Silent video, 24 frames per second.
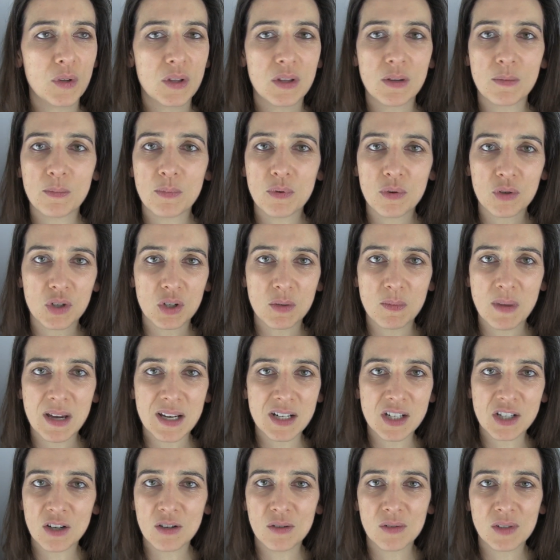with the
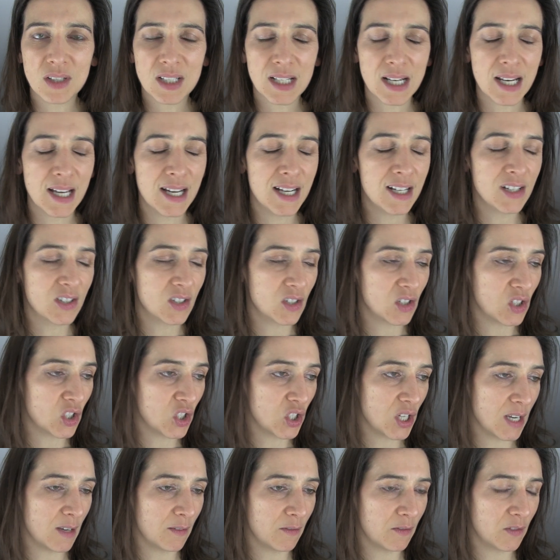portamento and slides and
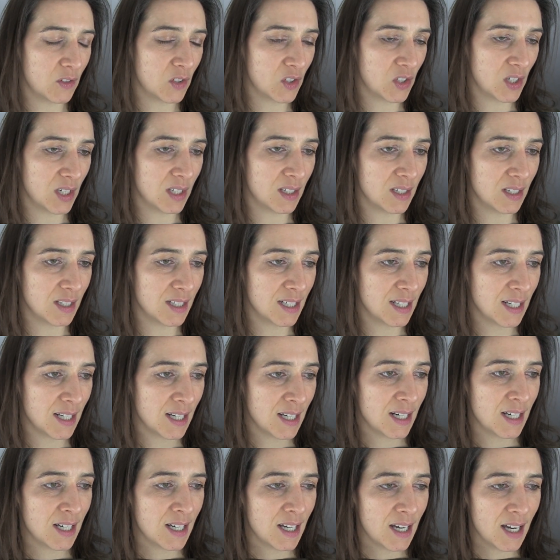shifts and
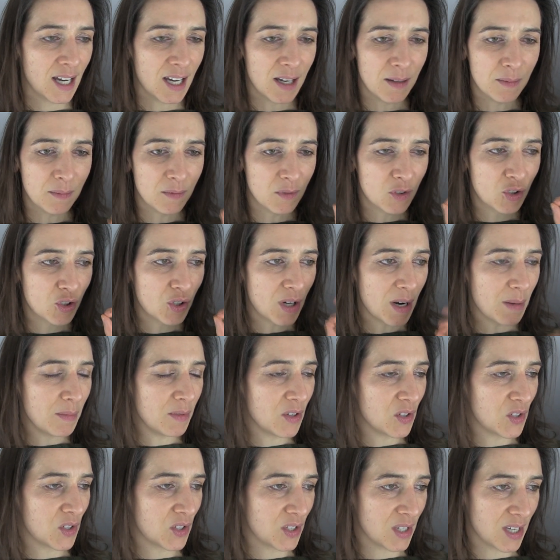
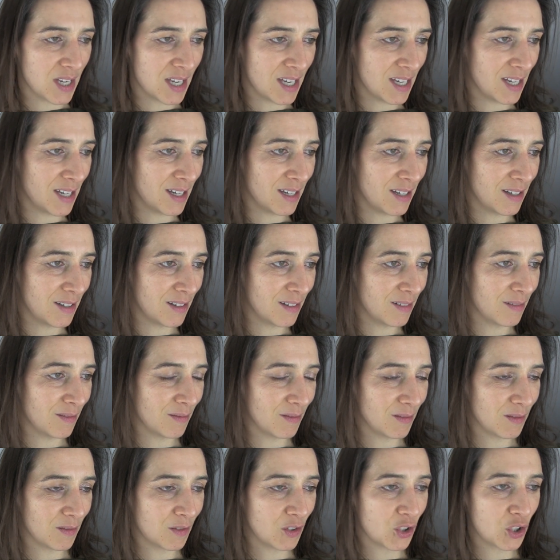tremulous
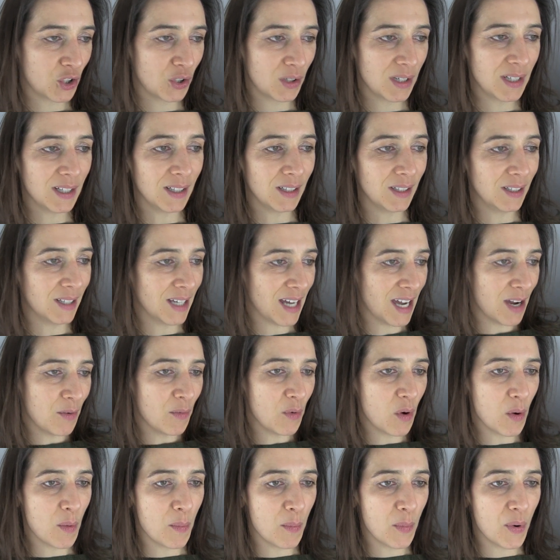trill at
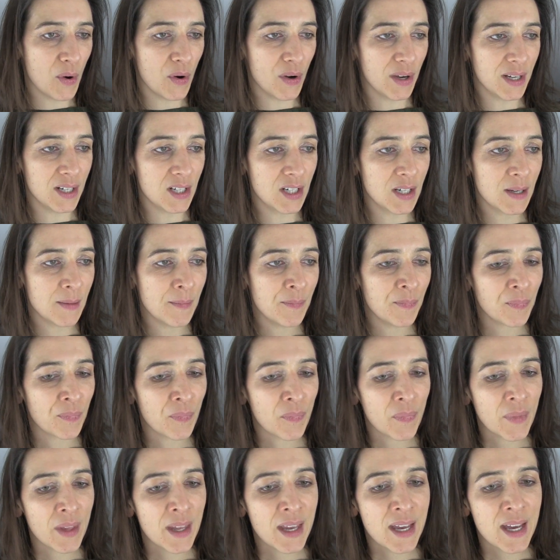one point.
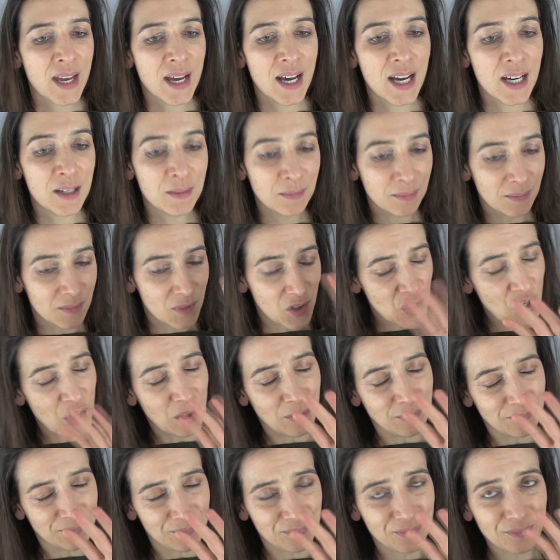
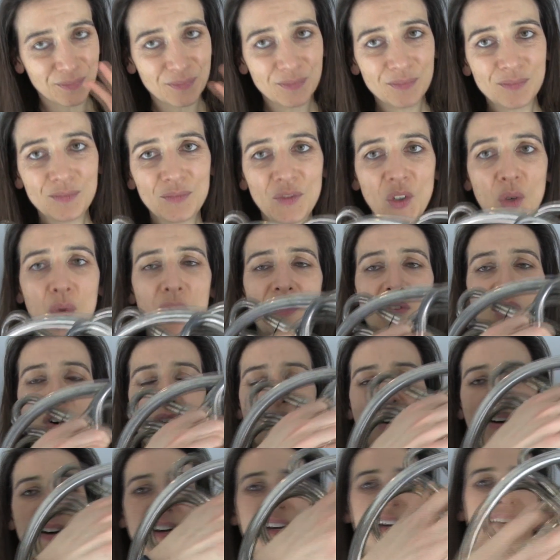So we've
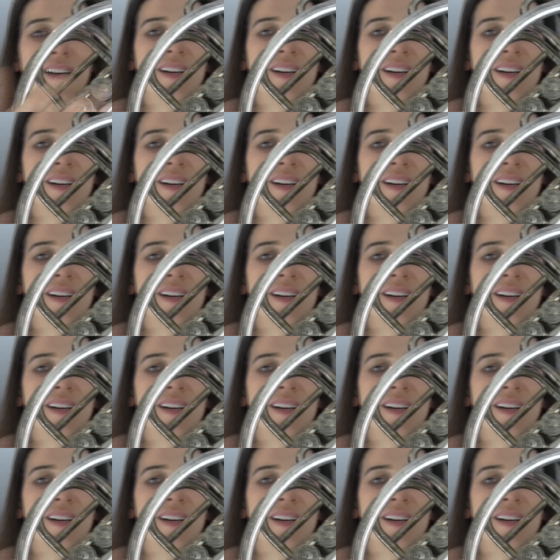got